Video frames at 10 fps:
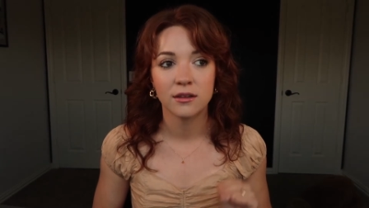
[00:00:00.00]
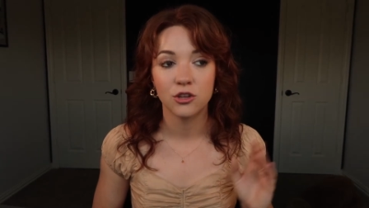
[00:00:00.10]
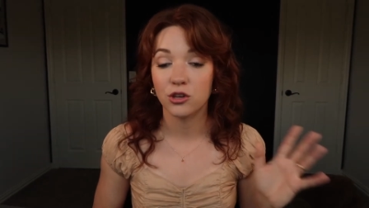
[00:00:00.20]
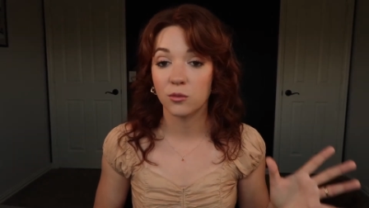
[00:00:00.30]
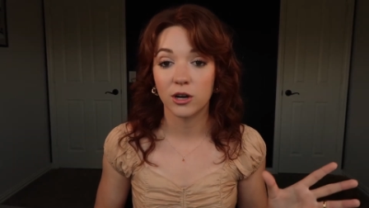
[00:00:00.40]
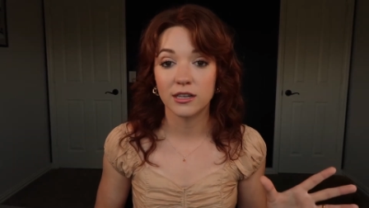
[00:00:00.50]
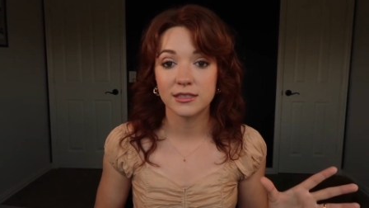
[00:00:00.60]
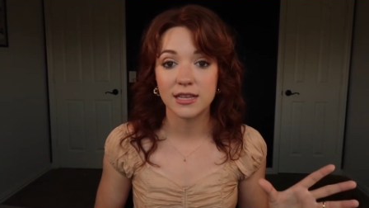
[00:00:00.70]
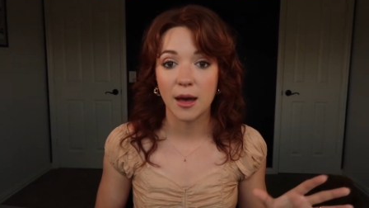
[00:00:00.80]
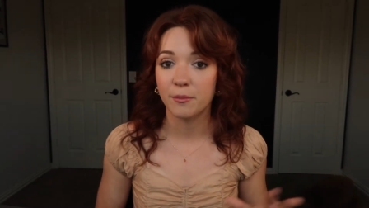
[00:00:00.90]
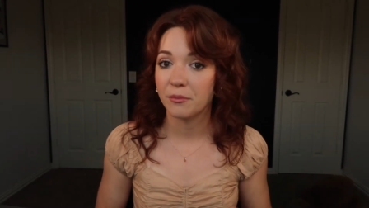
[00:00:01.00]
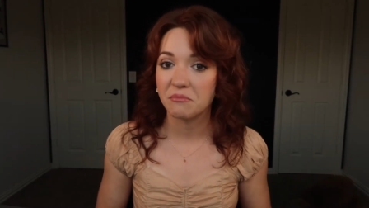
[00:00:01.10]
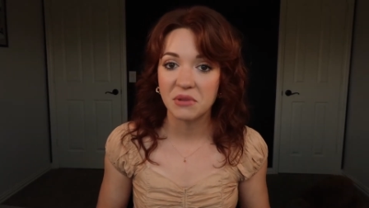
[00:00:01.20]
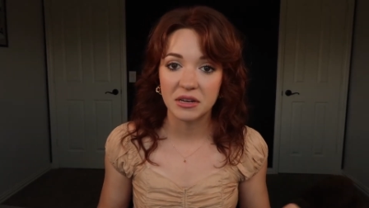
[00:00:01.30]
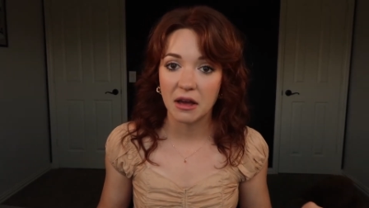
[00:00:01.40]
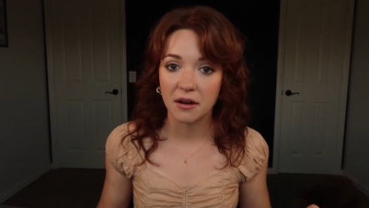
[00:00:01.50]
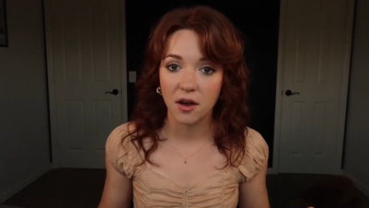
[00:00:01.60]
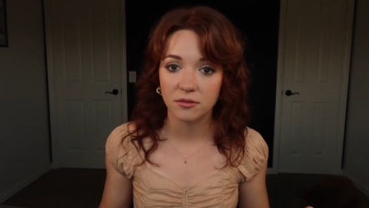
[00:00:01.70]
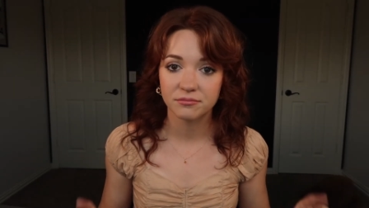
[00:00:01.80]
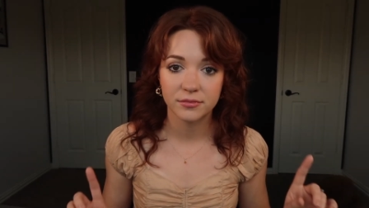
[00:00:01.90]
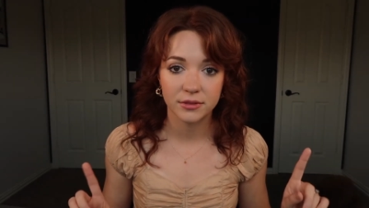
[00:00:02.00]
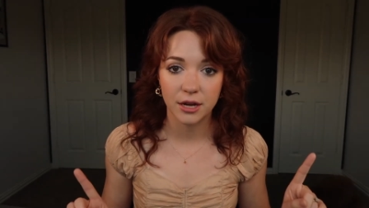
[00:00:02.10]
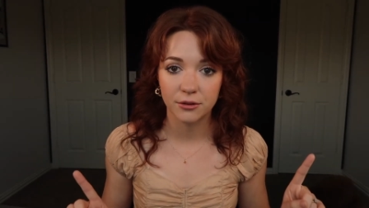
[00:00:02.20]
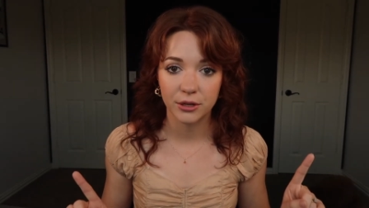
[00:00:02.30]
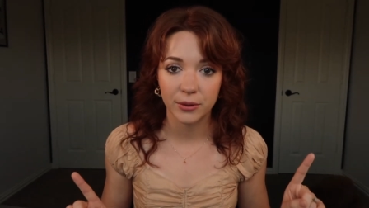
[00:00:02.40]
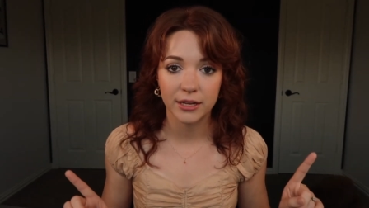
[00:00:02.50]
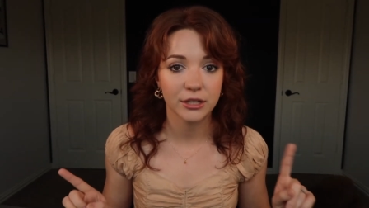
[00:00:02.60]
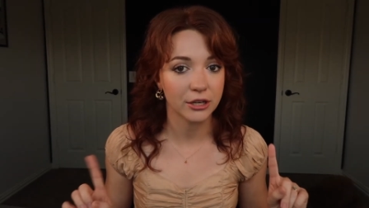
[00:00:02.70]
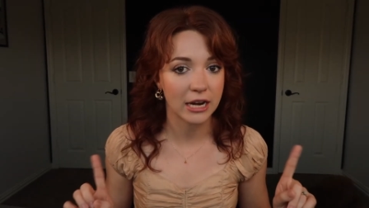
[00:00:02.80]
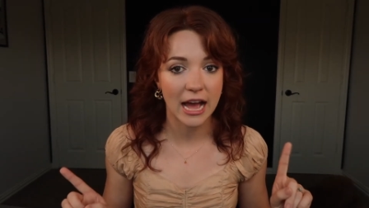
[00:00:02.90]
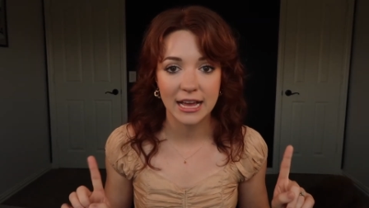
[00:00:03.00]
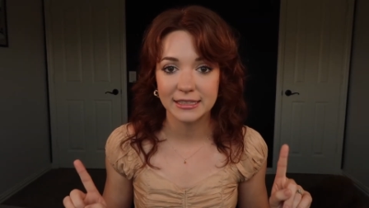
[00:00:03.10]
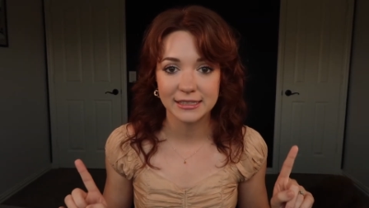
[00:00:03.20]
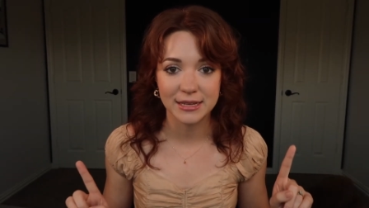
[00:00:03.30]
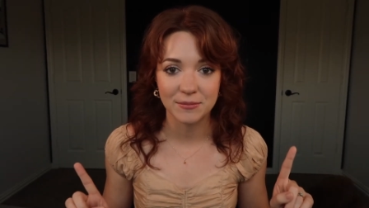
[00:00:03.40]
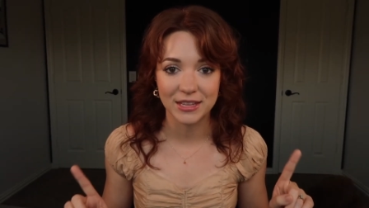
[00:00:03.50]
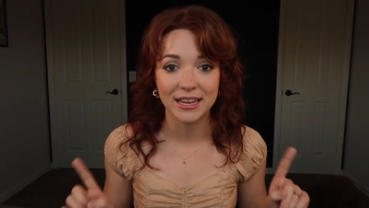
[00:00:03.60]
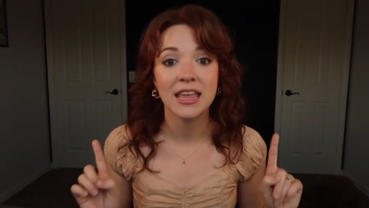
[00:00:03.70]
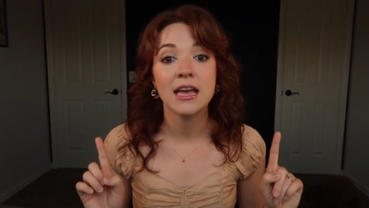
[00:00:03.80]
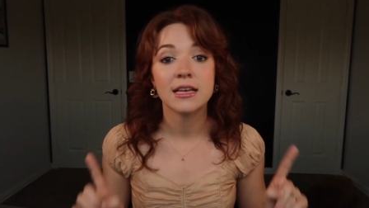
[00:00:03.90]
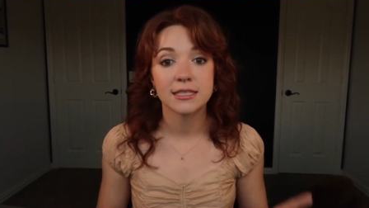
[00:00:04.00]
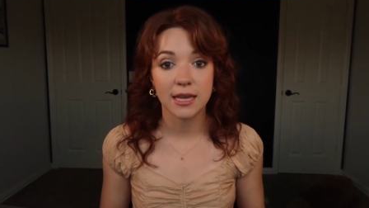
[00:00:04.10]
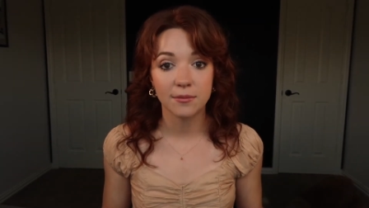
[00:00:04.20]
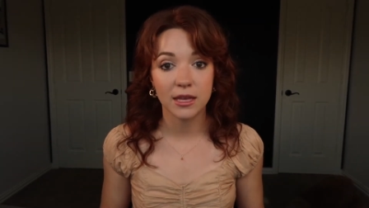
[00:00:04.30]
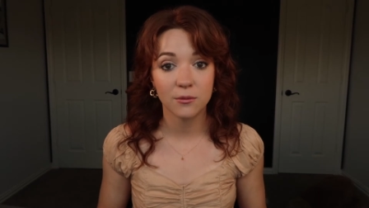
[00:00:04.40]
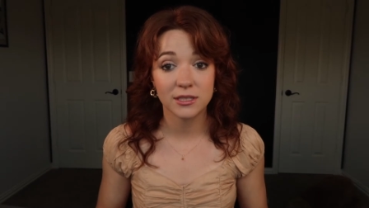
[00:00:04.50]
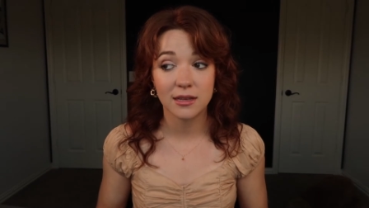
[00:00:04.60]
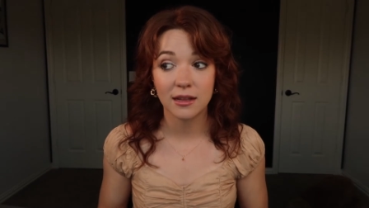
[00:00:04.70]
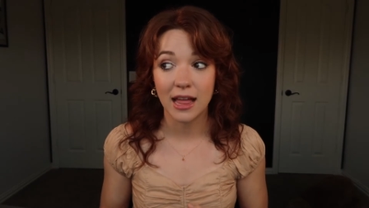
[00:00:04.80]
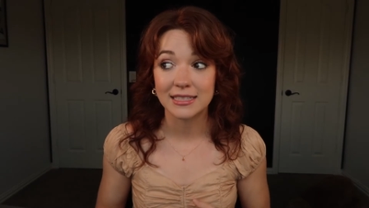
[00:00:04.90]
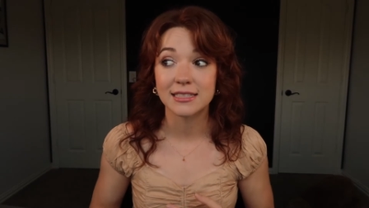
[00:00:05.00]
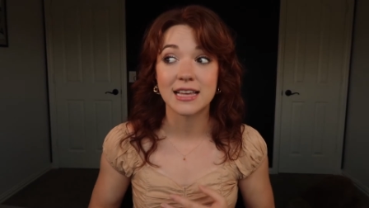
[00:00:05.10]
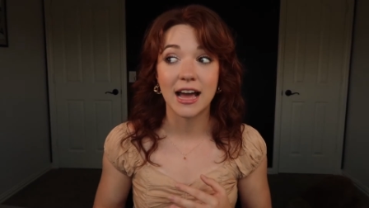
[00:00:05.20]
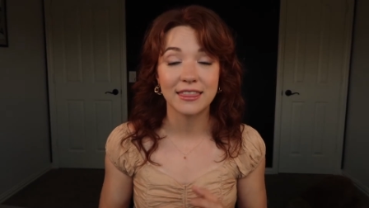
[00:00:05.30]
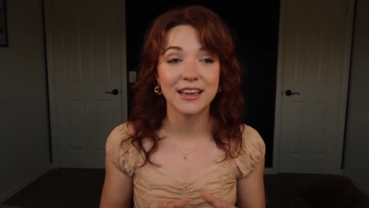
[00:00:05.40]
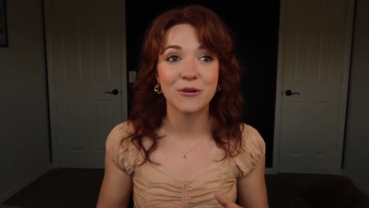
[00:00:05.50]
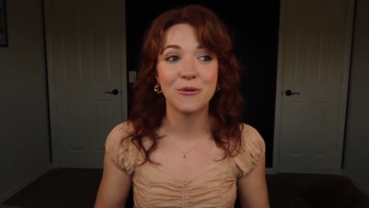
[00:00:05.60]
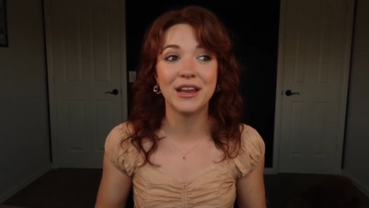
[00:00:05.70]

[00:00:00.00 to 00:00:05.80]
You can wear it in some, but not all. Don't do it. You're hiding something. Same thing with sunglasses. I think